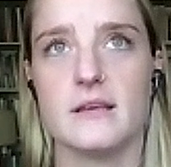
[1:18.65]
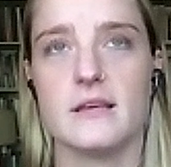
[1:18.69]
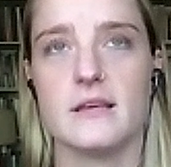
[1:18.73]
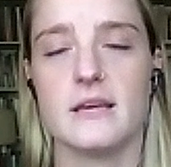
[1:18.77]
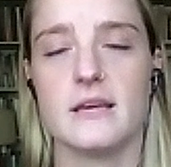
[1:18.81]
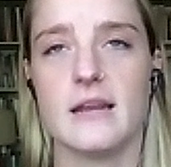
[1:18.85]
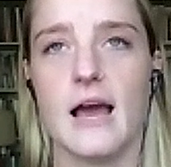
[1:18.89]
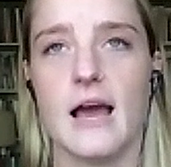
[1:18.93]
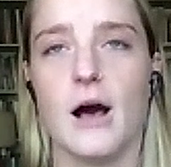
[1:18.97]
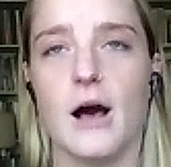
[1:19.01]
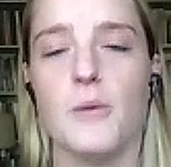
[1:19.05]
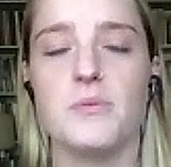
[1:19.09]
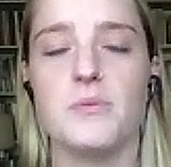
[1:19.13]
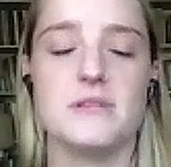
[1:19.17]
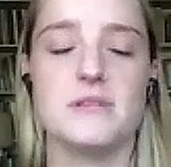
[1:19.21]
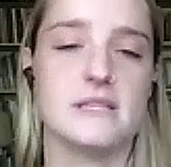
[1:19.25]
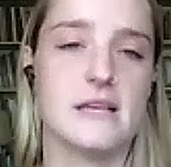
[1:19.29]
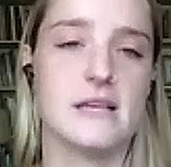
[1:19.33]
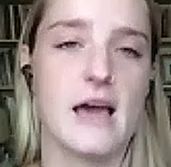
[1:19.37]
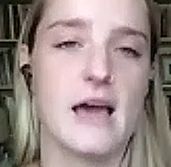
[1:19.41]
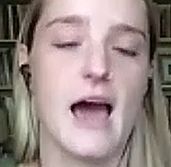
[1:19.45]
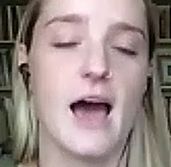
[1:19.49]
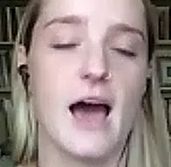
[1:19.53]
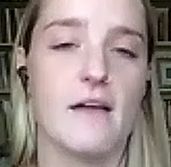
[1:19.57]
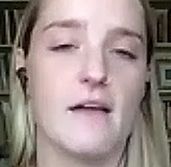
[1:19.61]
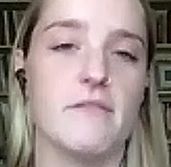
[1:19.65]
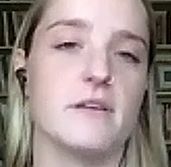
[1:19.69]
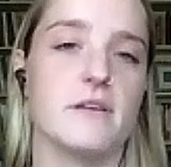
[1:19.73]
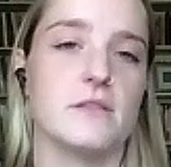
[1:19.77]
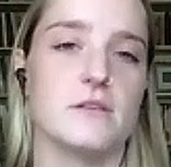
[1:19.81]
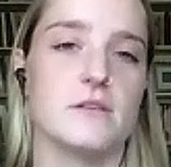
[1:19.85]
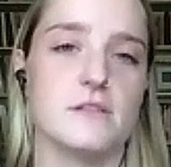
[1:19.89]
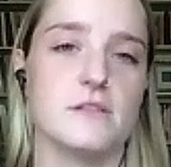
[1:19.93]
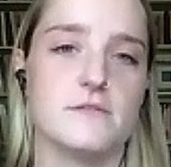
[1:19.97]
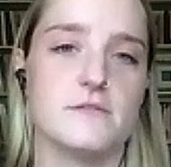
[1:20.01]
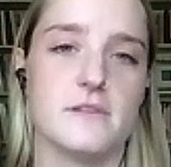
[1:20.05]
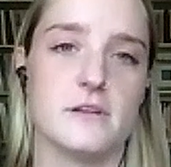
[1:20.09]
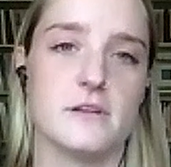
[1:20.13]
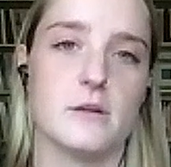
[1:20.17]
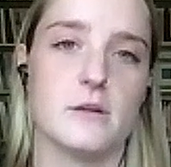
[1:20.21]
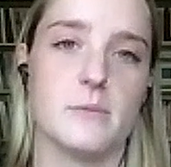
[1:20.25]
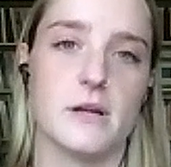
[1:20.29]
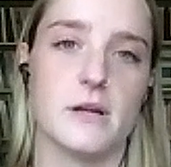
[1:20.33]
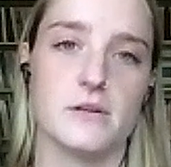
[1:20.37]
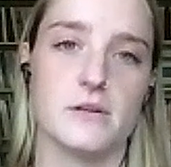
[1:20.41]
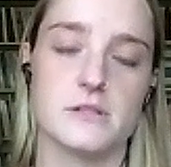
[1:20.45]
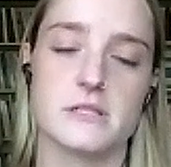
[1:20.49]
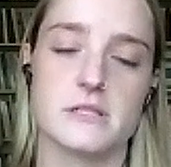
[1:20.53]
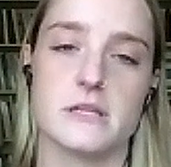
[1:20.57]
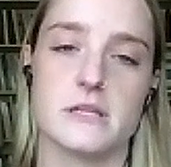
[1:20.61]
can help is having those
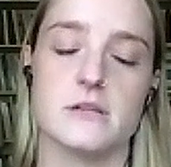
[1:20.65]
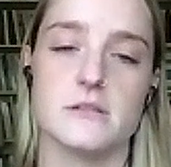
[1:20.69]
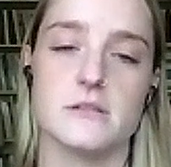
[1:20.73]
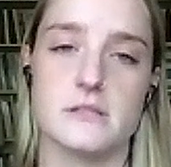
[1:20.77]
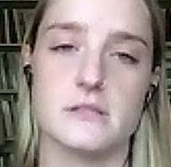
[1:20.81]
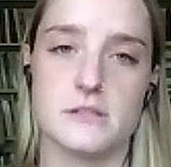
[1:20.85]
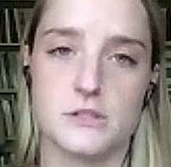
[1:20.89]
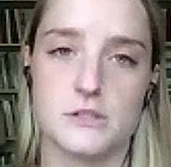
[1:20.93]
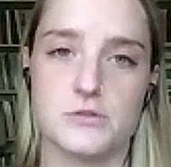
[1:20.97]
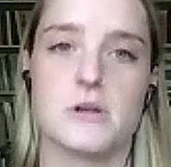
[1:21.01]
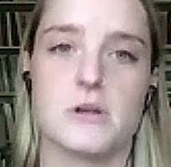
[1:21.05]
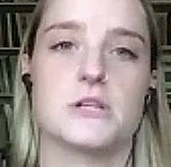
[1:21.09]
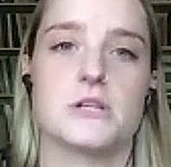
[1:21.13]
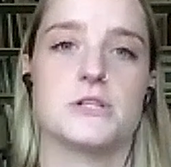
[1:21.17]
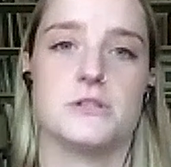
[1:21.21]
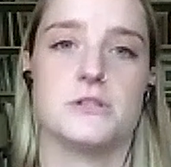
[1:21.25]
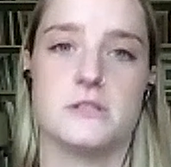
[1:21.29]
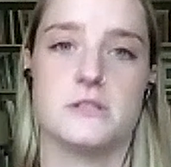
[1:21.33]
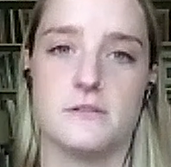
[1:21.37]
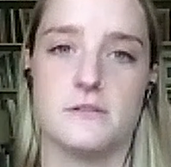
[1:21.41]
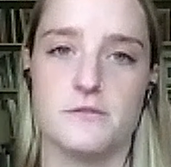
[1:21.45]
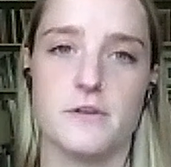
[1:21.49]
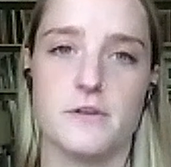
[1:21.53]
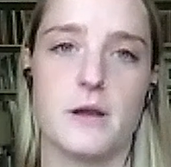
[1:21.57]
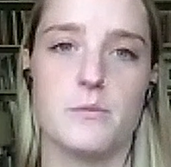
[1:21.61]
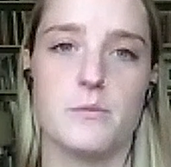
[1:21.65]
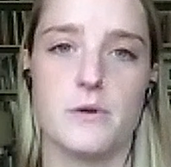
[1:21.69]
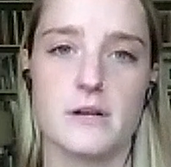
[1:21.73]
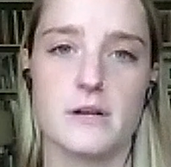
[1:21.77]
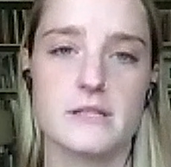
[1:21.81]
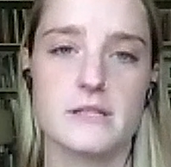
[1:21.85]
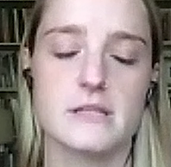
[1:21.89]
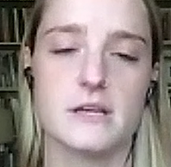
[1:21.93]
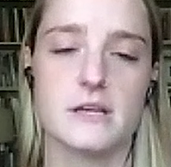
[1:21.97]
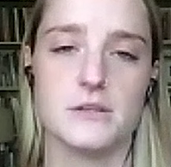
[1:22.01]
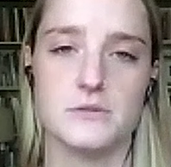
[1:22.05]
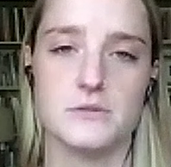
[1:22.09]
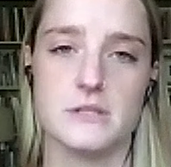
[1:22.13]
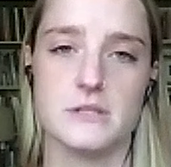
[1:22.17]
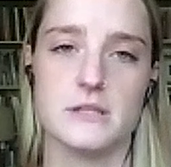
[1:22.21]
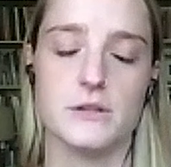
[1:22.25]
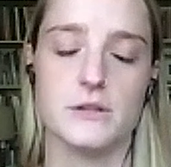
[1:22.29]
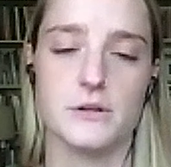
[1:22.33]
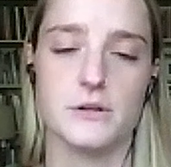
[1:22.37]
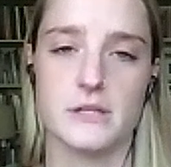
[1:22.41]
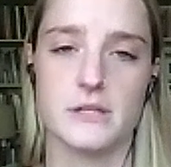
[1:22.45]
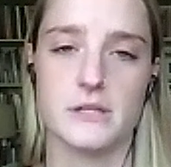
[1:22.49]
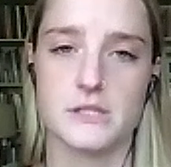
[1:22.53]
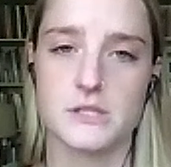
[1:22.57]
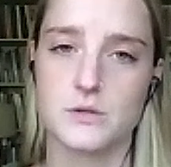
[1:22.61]
fundamental skills and structures and frameworks that you did
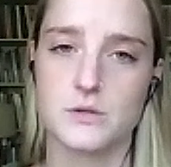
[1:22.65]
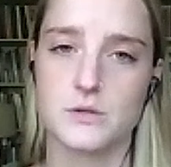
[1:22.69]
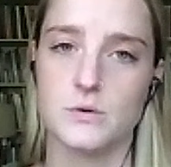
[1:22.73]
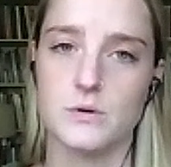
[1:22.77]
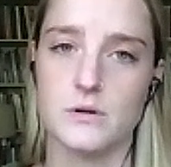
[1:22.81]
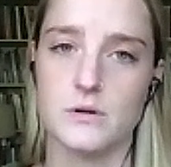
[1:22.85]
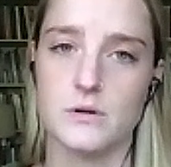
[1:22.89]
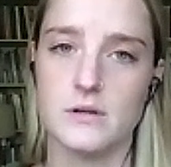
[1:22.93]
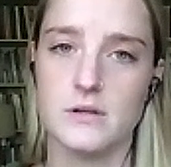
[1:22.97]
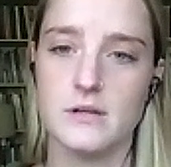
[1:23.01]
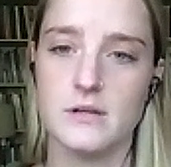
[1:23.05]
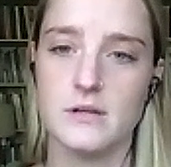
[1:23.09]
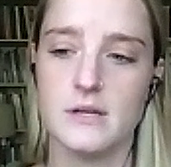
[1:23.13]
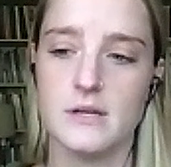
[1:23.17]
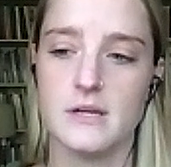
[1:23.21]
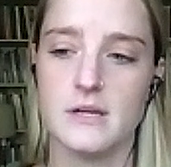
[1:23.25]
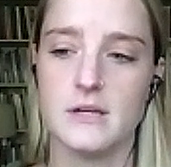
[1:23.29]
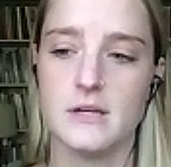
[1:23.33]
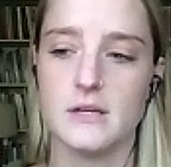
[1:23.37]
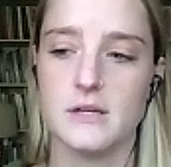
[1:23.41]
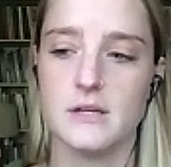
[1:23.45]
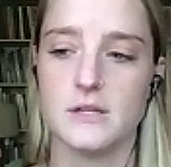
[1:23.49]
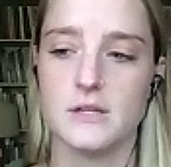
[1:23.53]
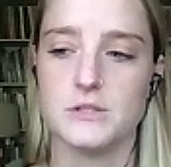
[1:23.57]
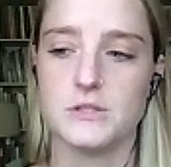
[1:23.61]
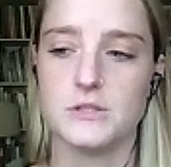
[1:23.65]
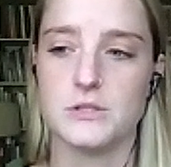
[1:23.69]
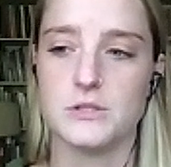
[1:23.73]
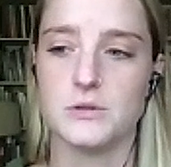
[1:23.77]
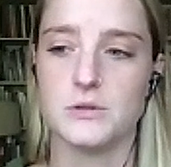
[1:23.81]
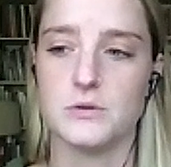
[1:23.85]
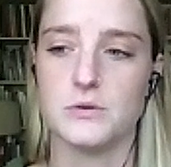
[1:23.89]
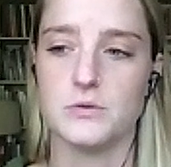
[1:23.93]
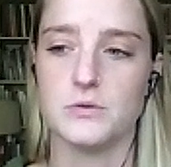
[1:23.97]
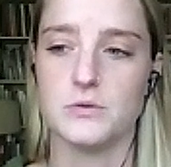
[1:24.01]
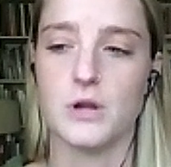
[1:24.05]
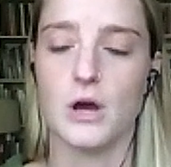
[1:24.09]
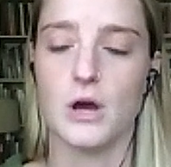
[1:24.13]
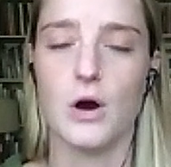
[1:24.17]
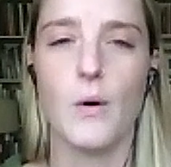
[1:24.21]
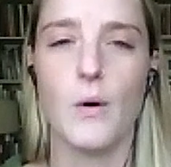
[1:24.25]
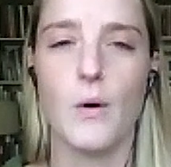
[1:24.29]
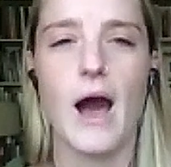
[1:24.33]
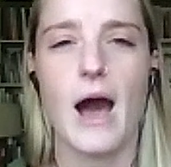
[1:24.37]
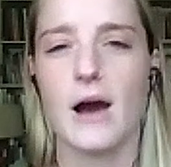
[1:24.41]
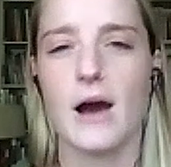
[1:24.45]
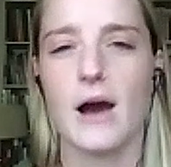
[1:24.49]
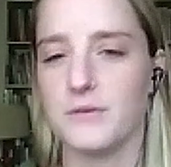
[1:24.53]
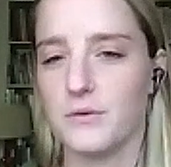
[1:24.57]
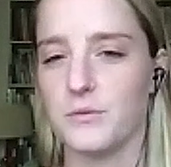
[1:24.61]
learn in school to know
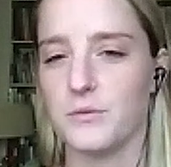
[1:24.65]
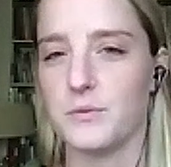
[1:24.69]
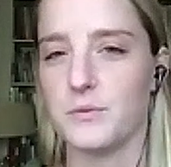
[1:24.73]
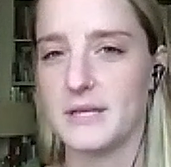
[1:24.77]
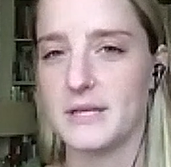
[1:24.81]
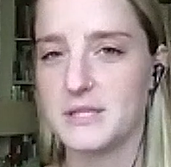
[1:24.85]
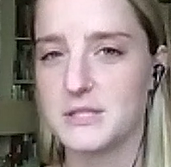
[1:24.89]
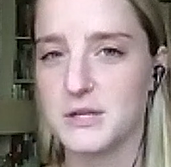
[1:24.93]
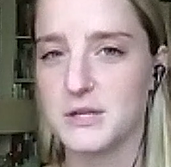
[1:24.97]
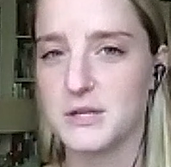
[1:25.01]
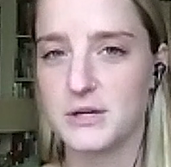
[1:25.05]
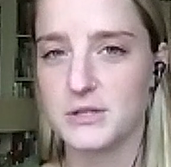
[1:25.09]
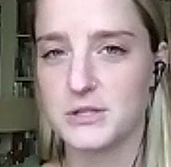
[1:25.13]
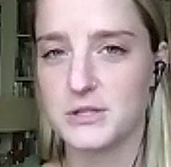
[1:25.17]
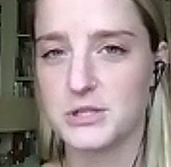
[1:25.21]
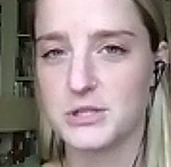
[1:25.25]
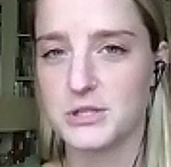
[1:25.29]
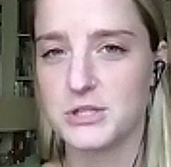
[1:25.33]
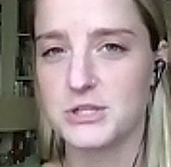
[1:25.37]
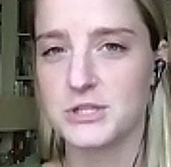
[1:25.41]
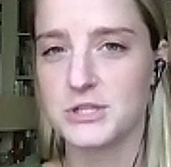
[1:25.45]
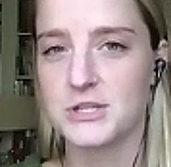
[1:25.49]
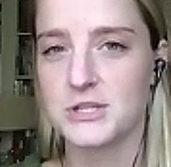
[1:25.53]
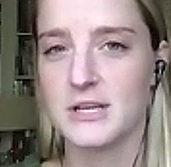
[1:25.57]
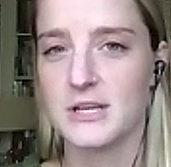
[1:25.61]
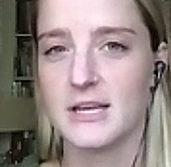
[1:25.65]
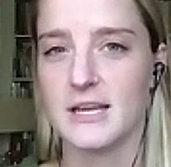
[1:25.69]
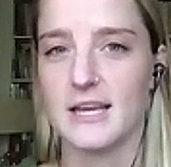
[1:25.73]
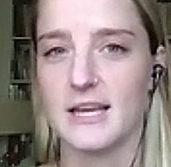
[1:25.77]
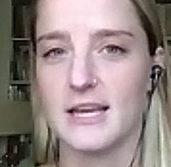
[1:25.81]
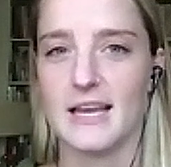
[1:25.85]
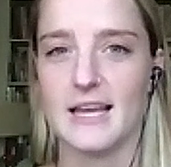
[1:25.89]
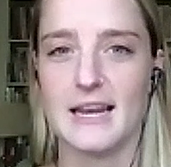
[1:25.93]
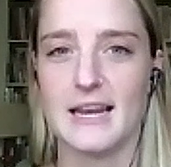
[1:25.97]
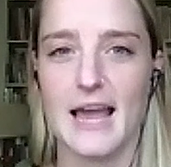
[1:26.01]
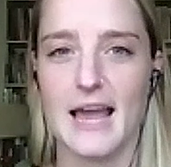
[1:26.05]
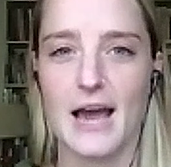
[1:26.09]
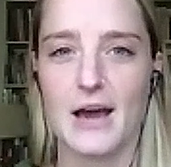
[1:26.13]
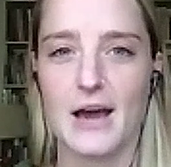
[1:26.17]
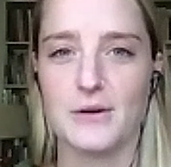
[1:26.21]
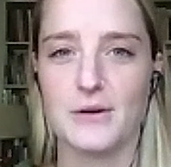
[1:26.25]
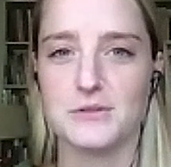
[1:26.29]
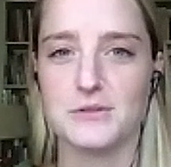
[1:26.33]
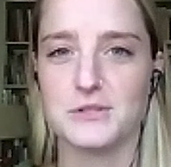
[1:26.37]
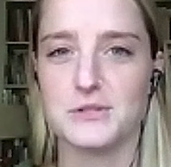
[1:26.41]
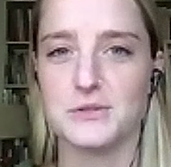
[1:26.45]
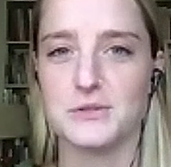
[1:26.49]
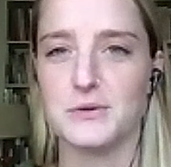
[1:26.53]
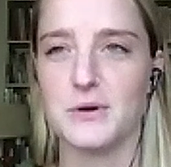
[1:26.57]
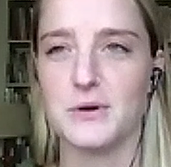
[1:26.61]
how to research and how
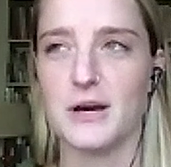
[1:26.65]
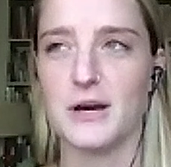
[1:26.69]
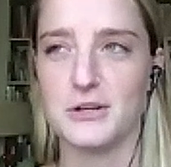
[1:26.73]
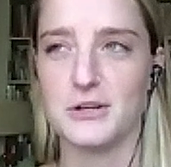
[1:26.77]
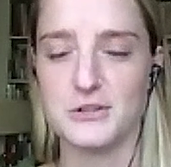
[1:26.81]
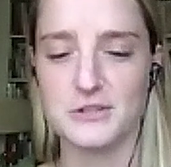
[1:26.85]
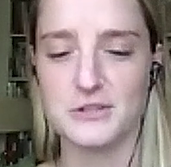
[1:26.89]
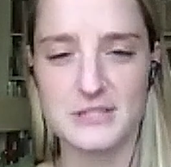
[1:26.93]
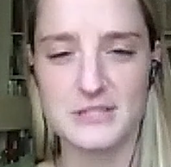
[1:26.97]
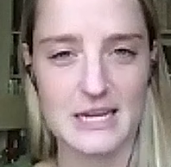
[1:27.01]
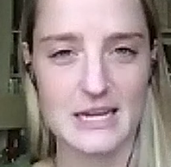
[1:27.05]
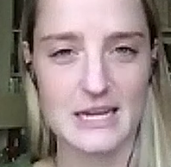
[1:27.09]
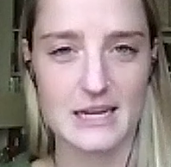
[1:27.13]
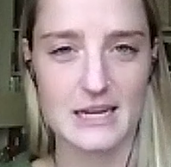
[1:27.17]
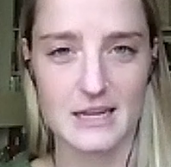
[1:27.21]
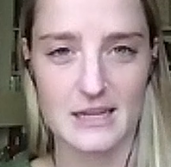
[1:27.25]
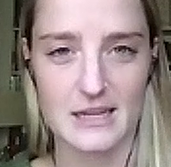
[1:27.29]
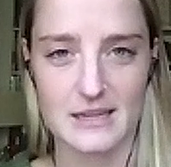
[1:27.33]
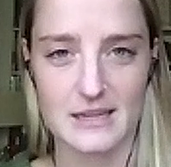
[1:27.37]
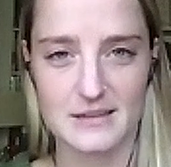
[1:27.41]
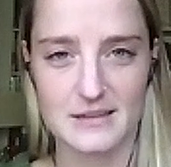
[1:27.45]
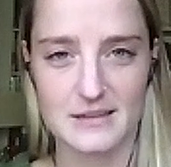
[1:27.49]
to understand it.